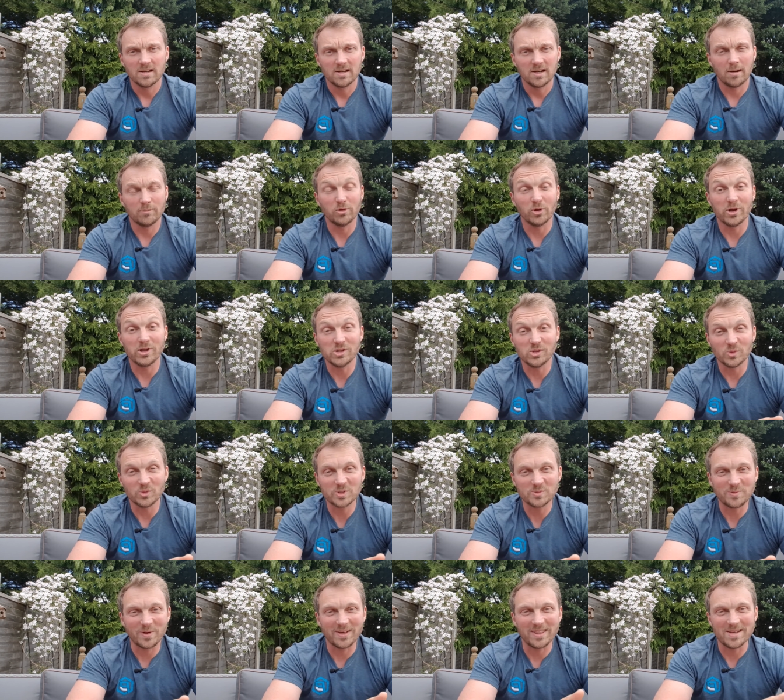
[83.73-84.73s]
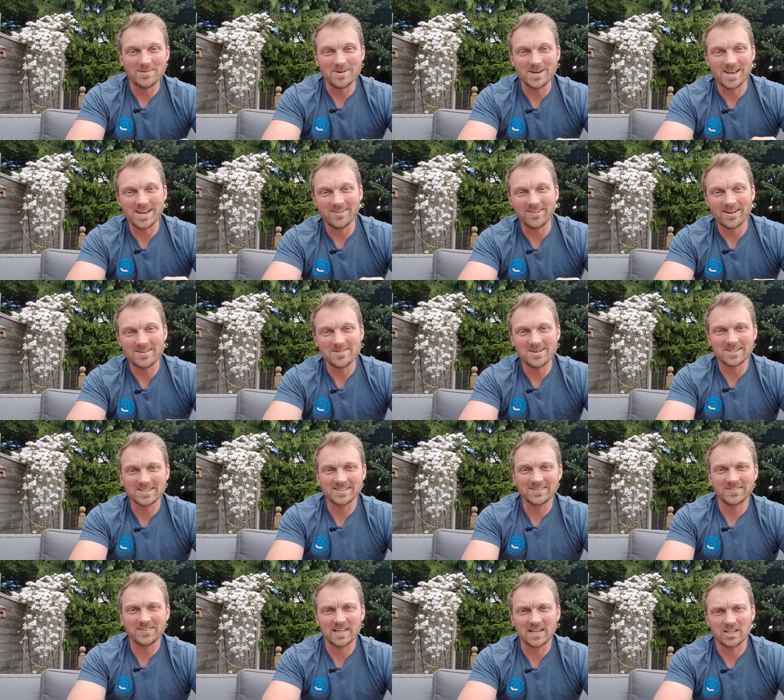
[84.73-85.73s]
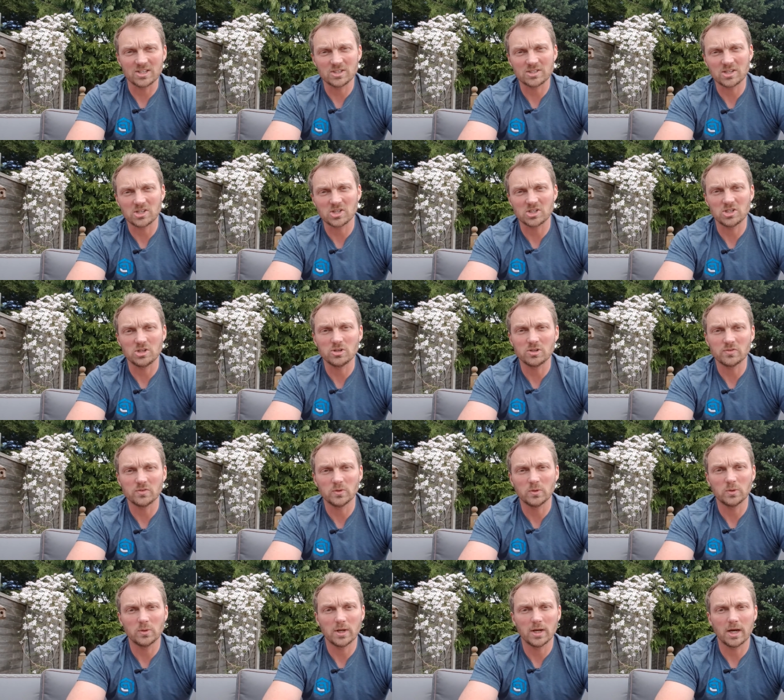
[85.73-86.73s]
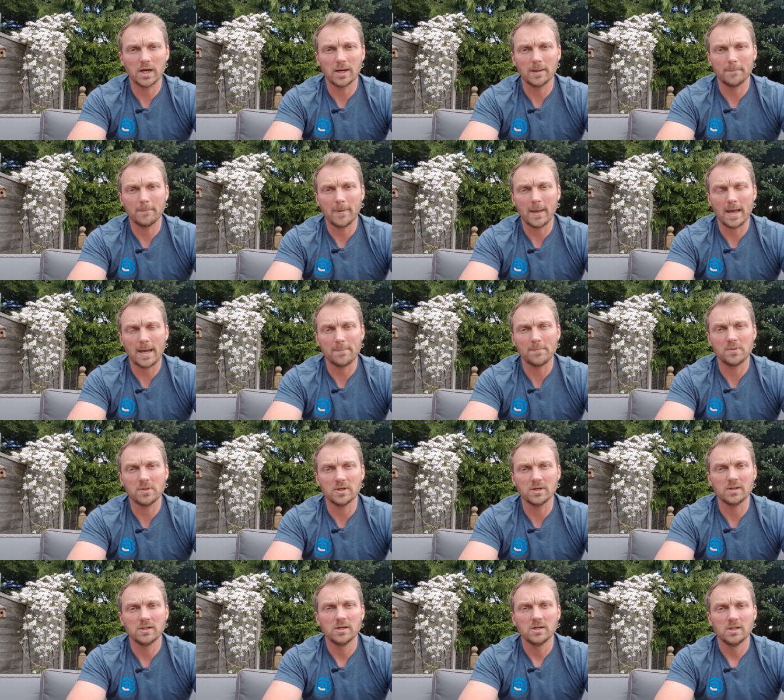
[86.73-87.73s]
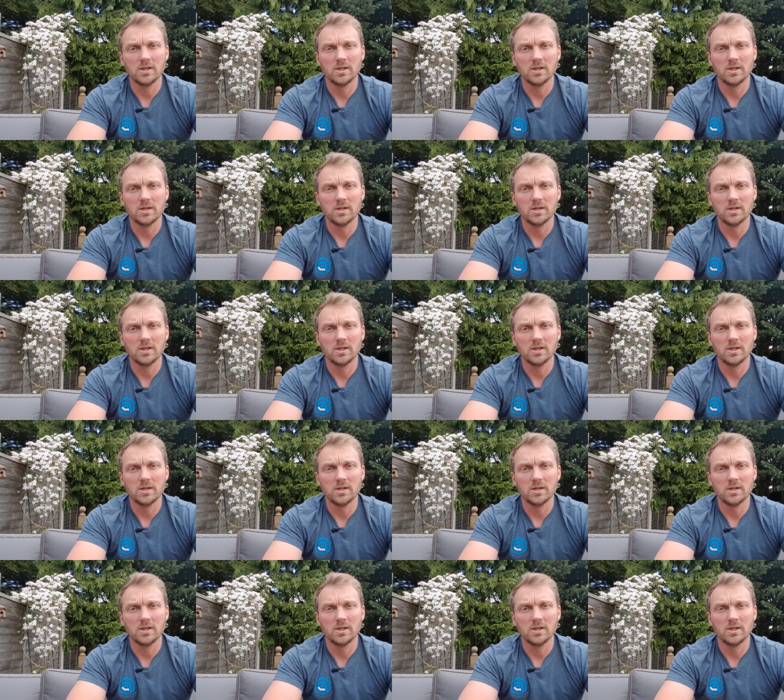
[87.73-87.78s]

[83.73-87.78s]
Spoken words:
I'm not endorsed by them in any way, but I just think it's such a useful app that